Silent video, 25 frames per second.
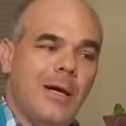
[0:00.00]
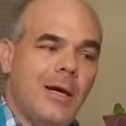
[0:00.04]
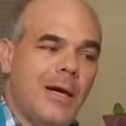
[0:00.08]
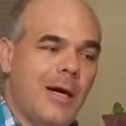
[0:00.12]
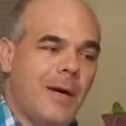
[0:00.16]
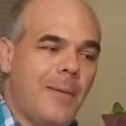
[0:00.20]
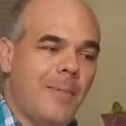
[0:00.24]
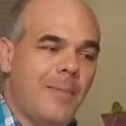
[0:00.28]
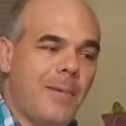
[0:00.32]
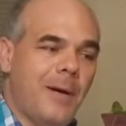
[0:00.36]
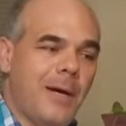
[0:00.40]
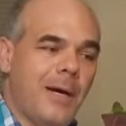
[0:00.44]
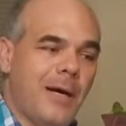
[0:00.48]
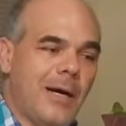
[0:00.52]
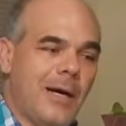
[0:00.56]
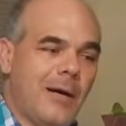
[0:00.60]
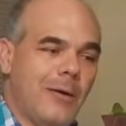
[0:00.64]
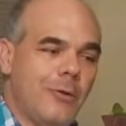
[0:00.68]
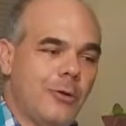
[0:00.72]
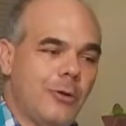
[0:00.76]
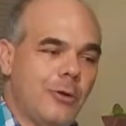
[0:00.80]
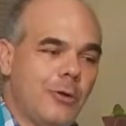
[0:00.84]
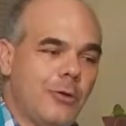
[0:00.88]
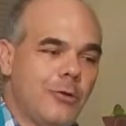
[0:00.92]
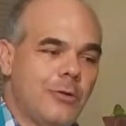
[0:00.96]

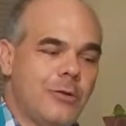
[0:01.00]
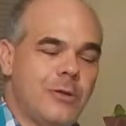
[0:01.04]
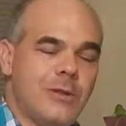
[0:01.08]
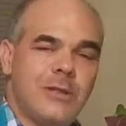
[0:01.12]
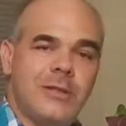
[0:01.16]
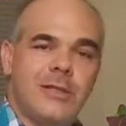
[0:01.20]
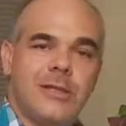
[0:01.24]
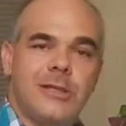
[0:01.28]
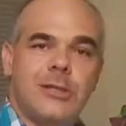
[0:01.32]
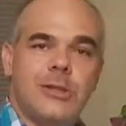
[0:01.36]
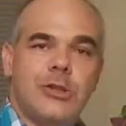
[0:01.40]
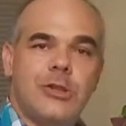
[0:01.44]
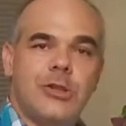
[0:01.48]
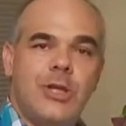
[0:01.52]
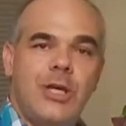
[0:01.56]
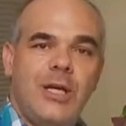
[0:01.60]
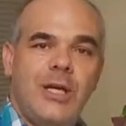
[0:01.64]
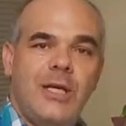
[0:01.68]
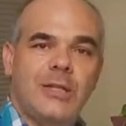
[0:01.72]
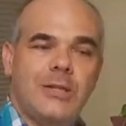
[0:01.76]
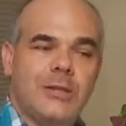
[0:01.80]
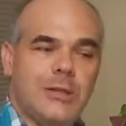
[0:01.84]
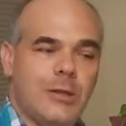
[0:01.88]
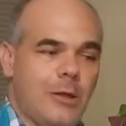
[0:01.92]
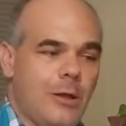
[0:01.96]
about using this
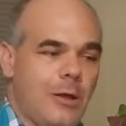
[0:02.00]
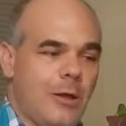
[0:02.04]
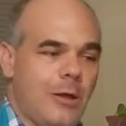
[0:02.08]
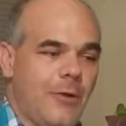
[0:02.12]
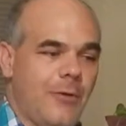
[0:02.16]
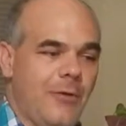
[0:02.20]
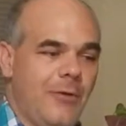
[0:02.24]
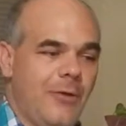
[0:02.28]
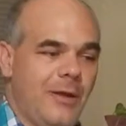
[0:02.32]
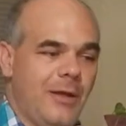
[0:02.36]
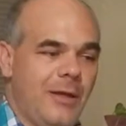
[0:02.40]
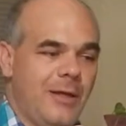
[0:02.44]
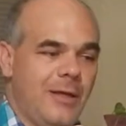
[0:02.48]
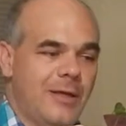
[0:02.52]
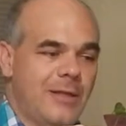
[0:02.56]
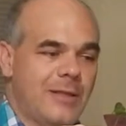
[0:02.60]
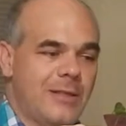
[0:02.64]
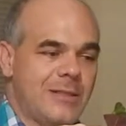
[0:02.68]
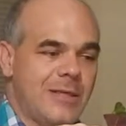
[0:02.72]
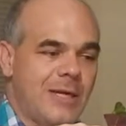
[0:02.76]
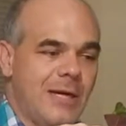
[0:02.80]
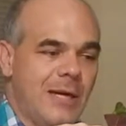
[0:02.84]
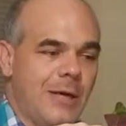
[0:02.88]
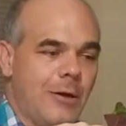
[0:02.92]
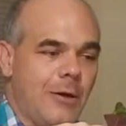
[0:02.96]
cheesecloth
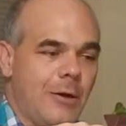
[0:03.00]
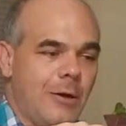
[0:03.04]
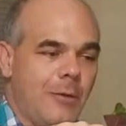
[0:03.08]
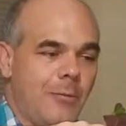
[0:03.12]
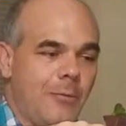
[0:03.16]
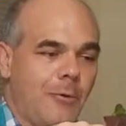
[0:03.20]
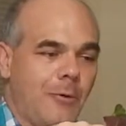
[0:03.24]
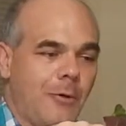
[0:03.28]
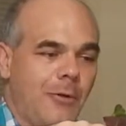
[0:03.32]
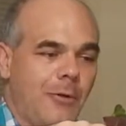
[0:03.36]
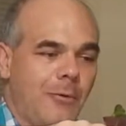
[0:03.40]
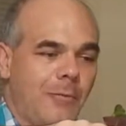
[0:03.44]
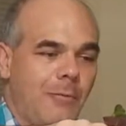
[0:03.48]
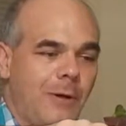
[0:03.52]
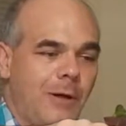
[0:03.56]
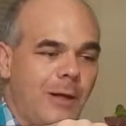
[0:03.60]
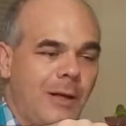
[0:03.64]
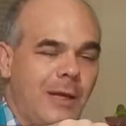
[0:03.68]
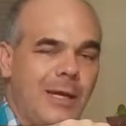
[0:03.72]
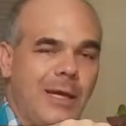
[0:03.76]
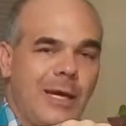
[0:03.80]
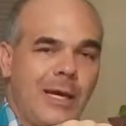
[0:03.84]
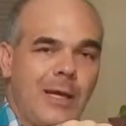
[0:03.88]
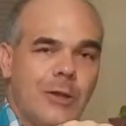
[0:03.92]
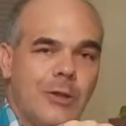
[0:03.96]
is that on more than one
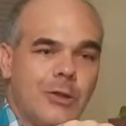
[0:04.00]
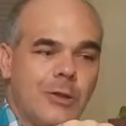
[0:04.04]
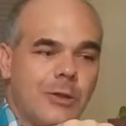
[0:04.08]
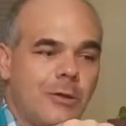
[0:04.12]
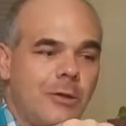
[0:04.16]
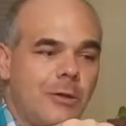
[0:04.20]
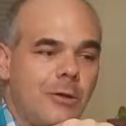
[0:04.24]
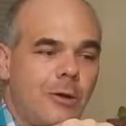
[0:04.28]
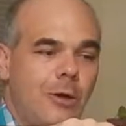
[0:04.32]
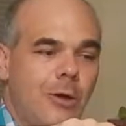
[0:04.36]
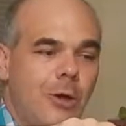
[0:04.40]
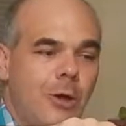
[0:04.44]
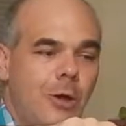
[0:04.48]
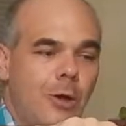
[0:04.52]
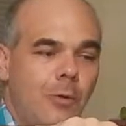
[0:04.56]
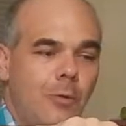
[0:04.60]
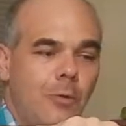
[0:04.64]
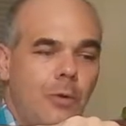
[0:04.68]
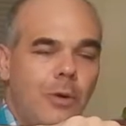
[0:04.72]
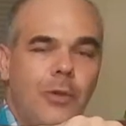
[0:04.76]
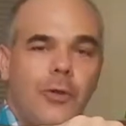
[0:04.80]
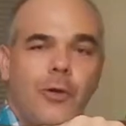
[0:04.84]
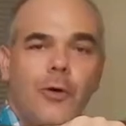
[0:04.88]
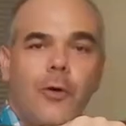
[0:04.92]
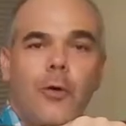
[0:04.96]
occasion
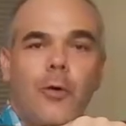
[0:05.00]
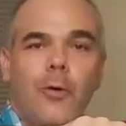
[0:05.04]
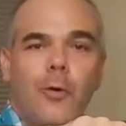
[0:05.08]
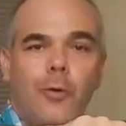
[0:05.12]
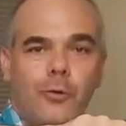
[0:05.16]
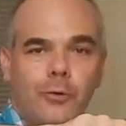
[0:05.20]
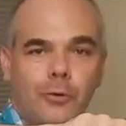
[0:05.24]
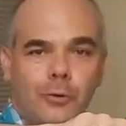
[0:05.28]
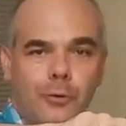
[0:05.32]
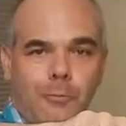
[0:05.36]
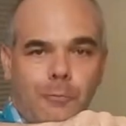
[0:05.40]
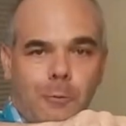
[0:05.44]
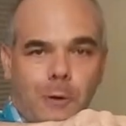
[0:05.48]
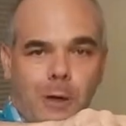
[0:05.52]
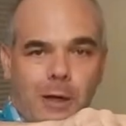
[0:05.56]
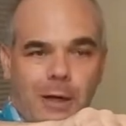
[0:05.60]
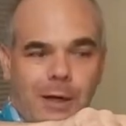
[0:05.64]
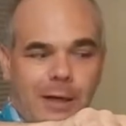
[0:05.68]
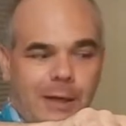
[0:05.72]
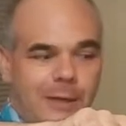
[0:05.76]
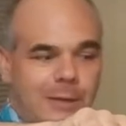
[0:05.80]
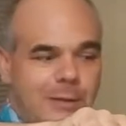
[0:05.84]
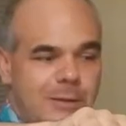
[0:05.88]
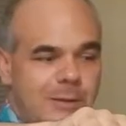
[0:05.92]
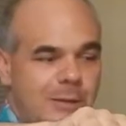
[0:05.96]
with older
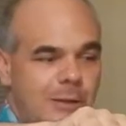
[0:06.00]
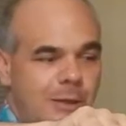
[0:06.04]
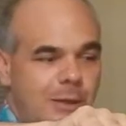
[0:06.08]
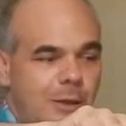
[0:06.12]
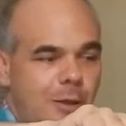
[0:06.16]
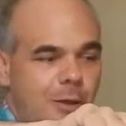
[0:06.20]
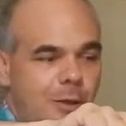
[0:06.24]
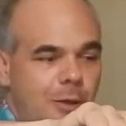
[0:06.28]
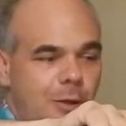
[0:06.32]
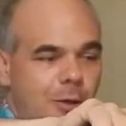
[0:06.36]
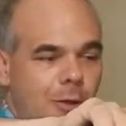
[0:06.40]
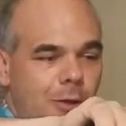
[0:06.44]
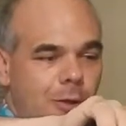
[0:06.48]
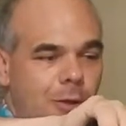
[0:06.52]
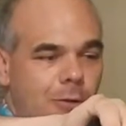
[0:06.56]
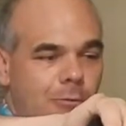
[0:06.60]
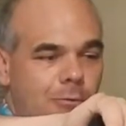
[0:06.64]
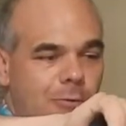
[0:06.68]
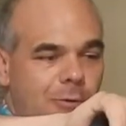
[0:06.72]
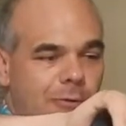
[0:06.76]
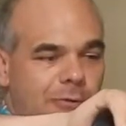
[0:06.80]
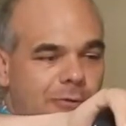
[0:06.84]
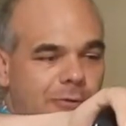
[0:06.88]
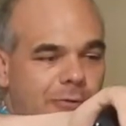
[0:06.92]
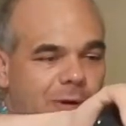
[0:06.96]
wines, you
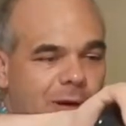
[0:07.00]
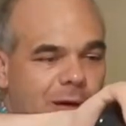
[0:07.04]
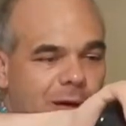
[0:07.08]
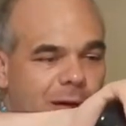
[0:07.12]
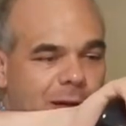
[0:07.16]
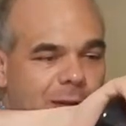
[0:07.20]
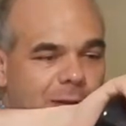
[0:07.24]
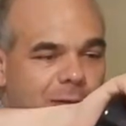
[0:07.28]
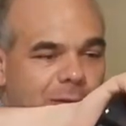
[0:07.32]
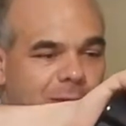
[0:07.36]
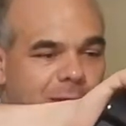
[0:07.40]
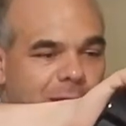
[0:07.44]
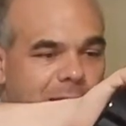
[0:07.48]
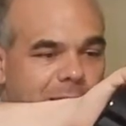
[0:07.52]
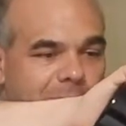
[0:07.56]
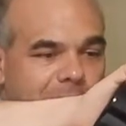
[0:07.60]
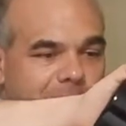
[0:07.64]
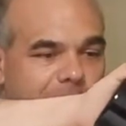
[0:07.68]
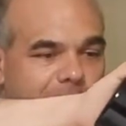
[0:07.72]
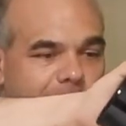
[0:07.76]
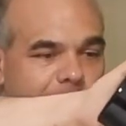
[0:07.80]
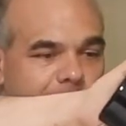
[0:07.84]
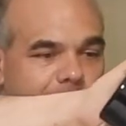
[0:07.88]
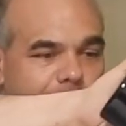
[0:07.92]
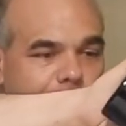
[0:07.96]
will find
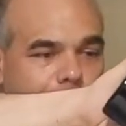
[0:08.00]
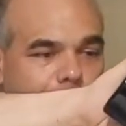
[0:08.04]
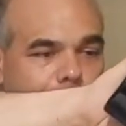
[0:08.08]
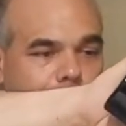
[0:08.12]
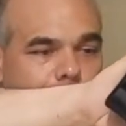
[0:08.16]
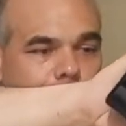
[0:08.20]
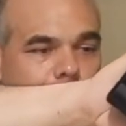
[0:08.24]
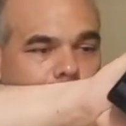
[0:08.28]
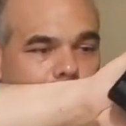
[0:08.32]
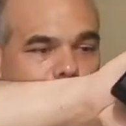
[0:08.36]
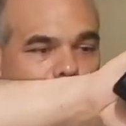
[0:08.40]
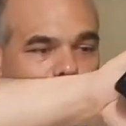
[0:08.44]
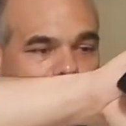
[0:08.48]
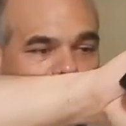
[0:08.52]
that the cork